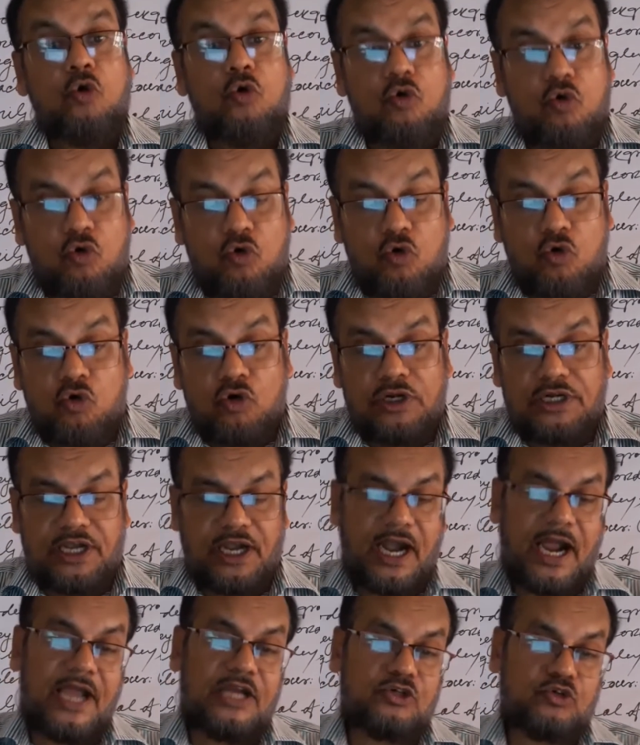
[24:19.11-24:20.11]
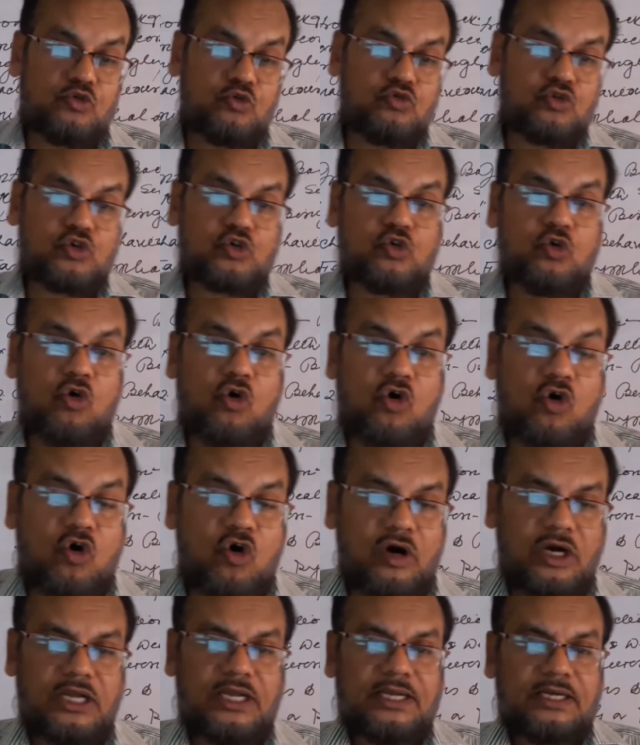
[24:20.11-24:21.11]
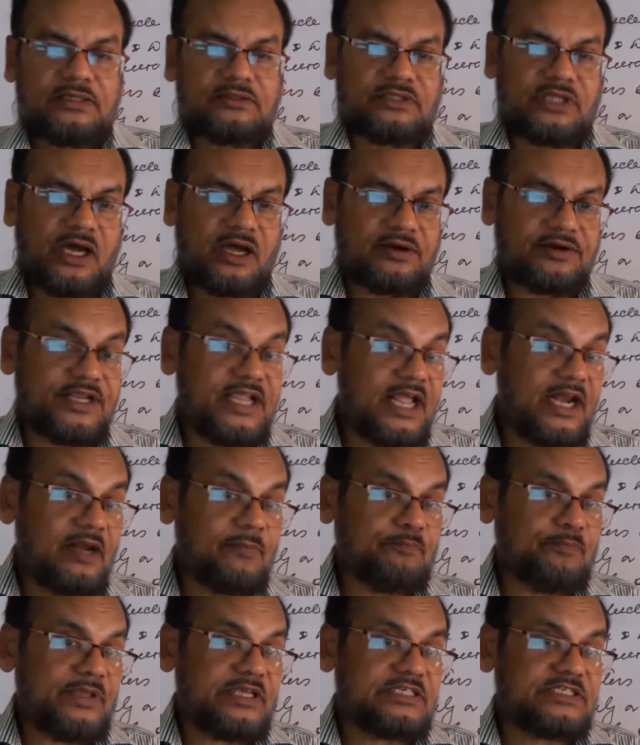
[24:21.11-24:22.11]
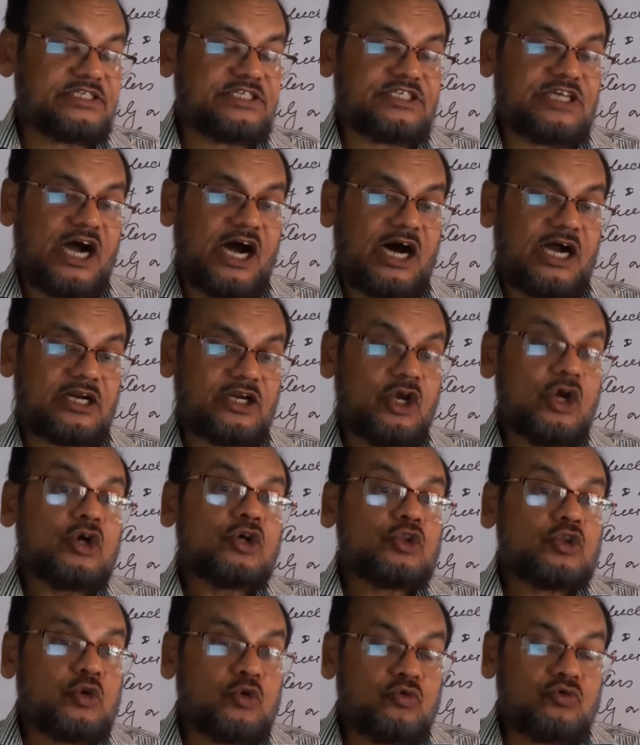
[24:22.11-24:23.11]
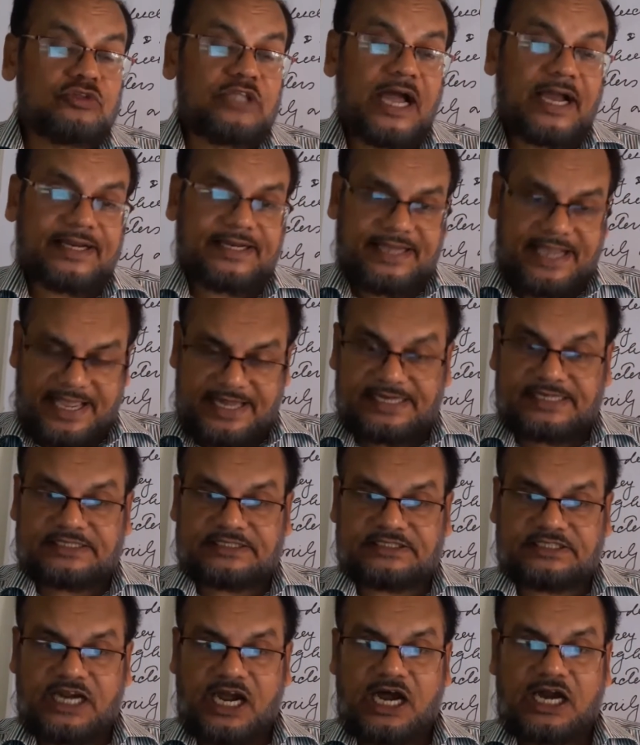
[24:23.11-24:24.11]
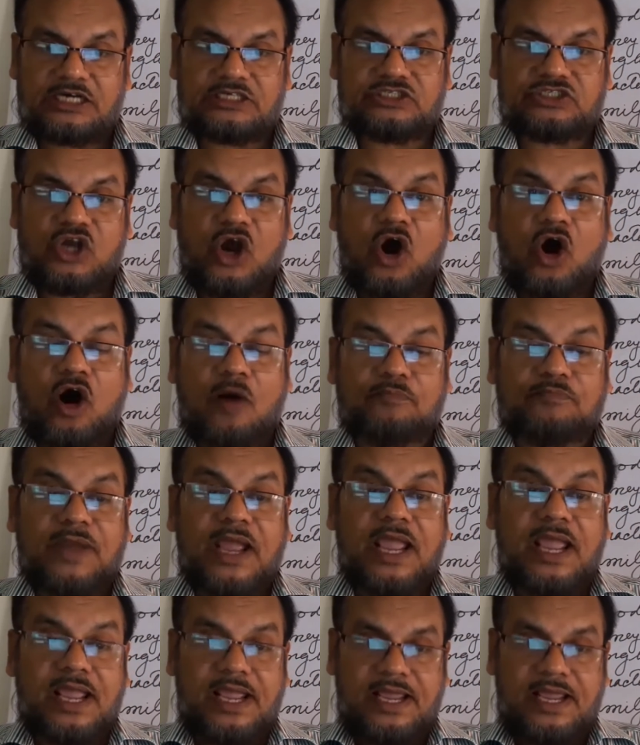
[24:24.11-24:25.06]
who tried to show the real picture through the characters of